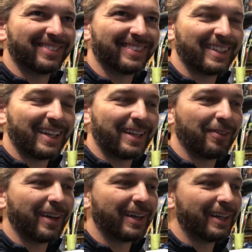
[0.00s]

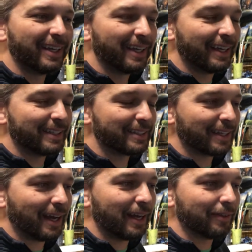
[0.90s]
Anyway, it's
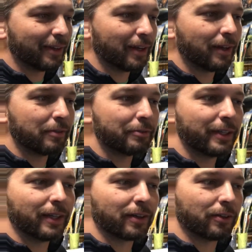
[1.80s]
kind of a
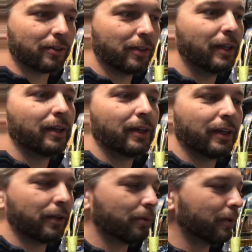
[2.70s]
vehicle
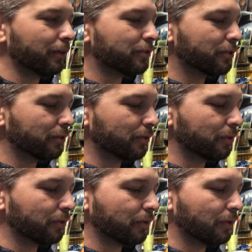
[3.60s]
in order to,